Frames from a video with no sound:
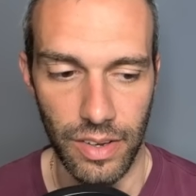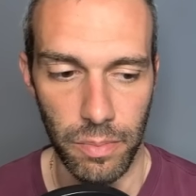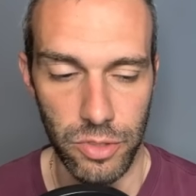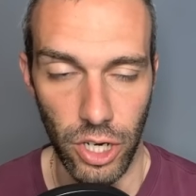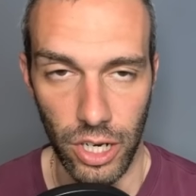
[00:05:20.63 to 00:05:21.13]

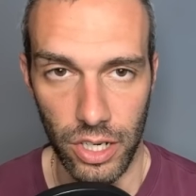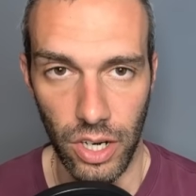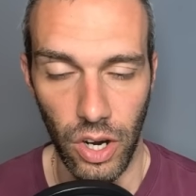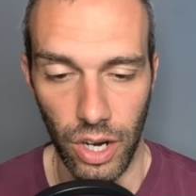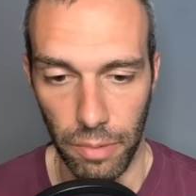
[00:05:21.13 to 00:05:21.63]
Dark
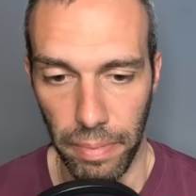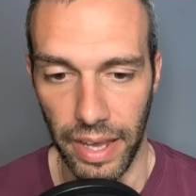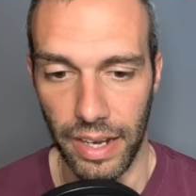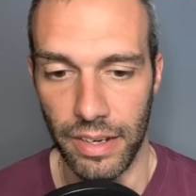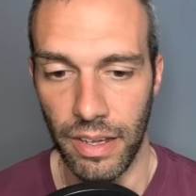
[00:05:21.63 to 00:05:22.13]
are
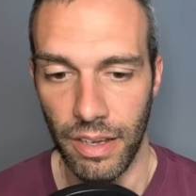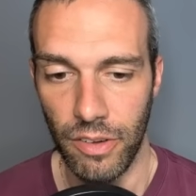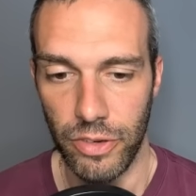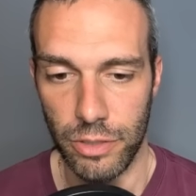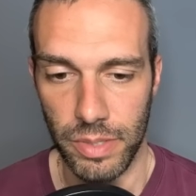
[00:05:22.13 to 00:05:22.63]
banned,
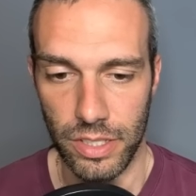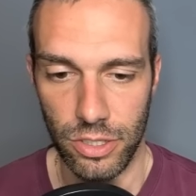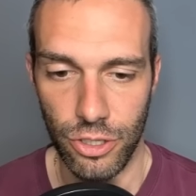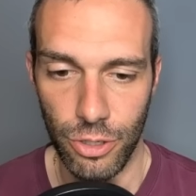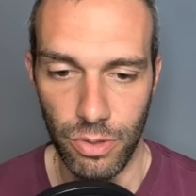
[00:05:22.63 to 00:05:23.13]
which means
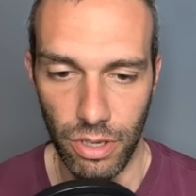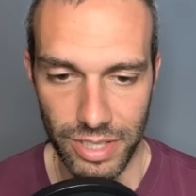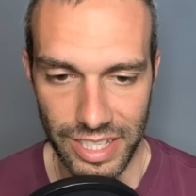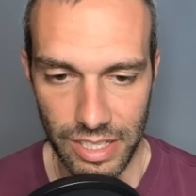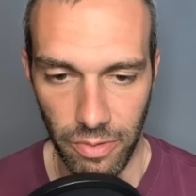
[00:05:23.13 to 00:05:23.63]
two of those
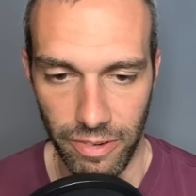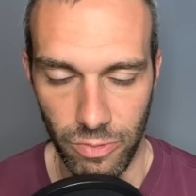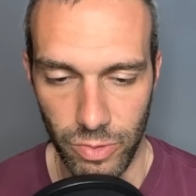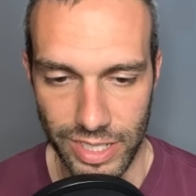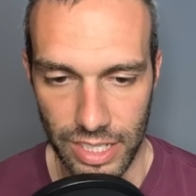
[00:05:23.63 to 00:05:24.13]
things that
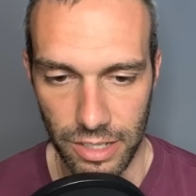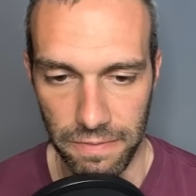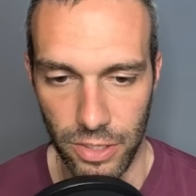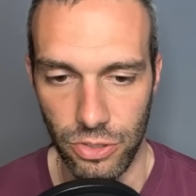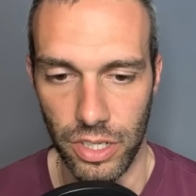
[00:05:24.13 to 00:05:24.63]
resist
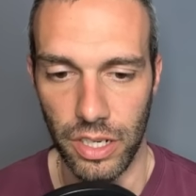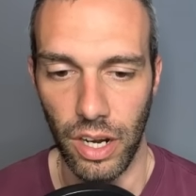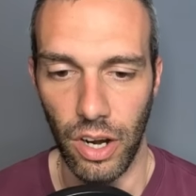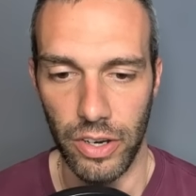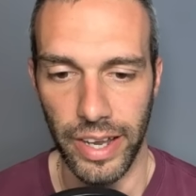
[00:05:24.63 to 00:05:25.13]
confusion
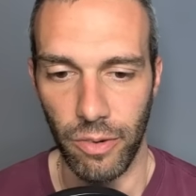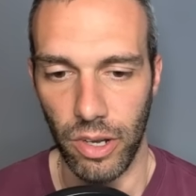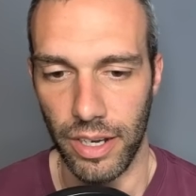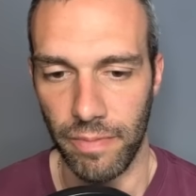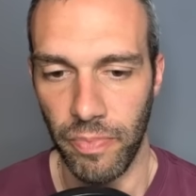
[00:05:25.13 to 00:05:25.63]
are now
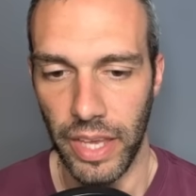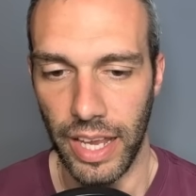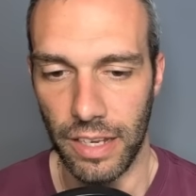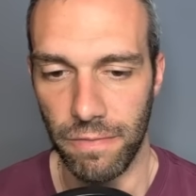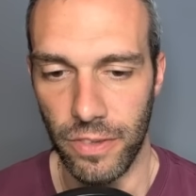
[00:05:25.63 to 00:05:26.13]
gone. And
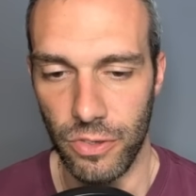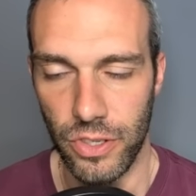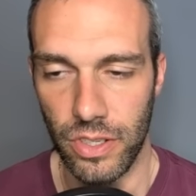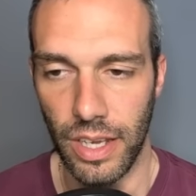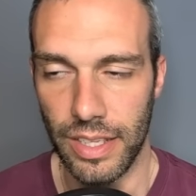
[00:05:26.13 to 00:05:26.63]
confusion
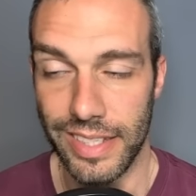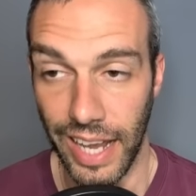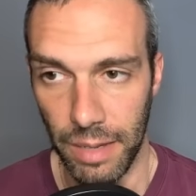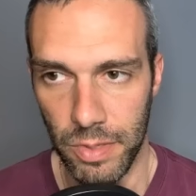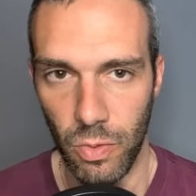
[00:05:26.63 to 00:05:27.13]

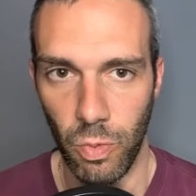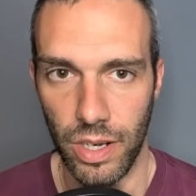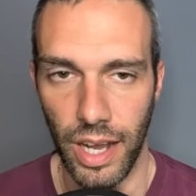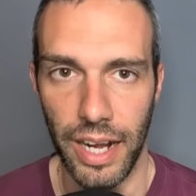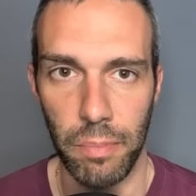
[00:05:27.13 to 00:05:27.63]
types were
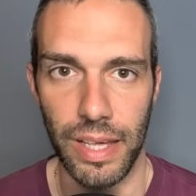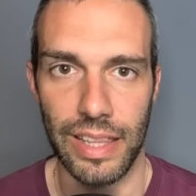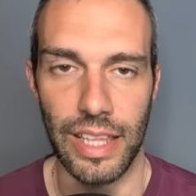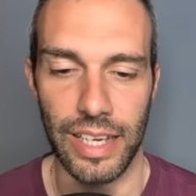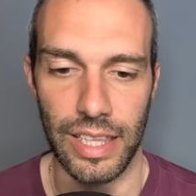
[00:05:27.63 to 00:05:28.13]
not a big
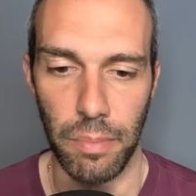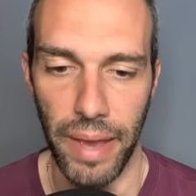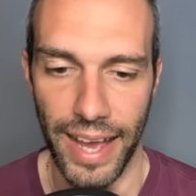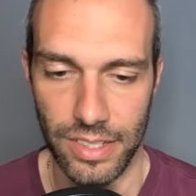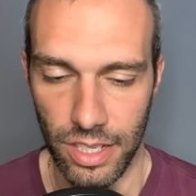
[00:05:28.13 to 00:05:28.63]
thing in the
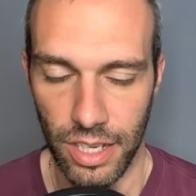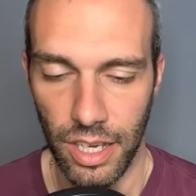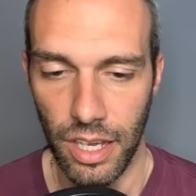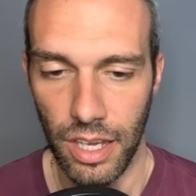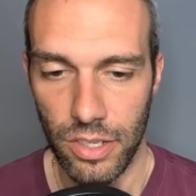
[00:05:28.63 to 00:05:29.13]
past.
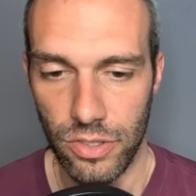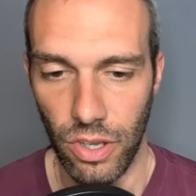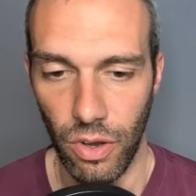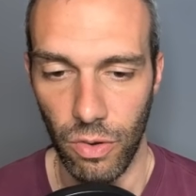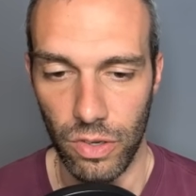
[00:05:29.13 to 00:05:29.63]

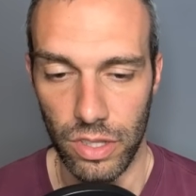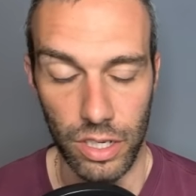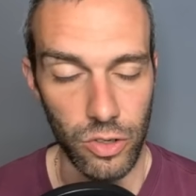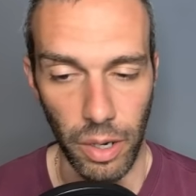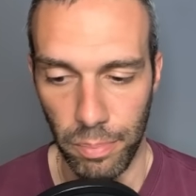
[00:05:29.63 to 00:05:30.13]
So the
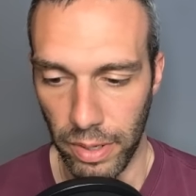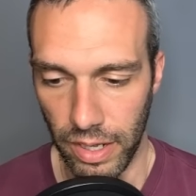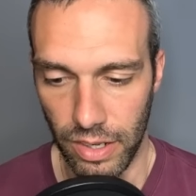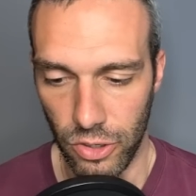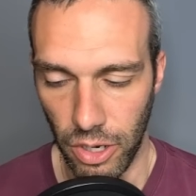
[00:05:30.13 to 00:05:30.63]

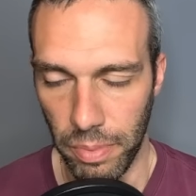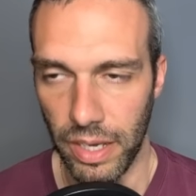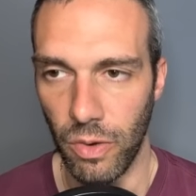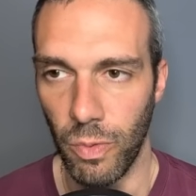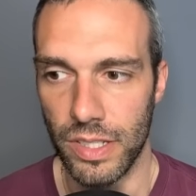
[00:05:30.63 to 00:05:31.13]
Grumpig
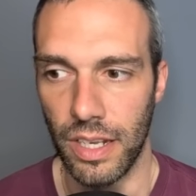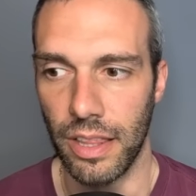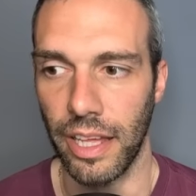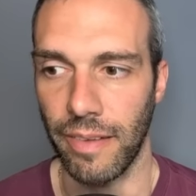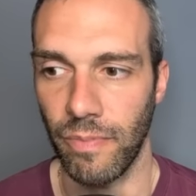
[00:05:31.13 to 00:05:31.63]
wasn't a thing.